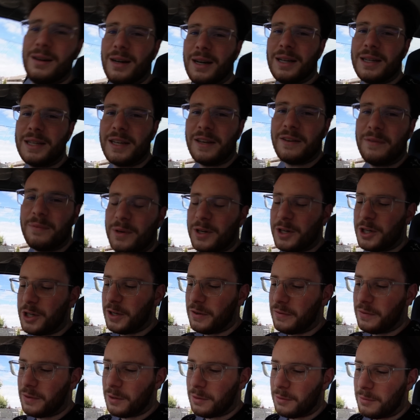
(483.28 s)
I had to give my
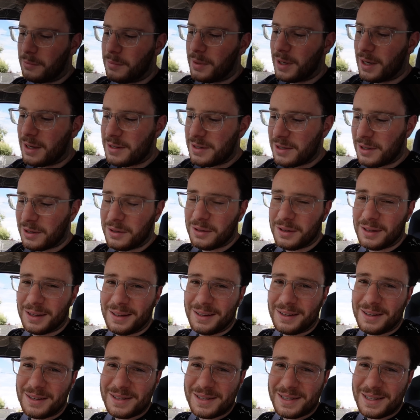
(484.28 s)
shift knob back to Ollie
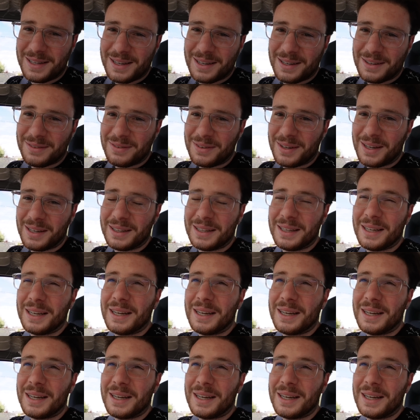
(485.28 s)
because he found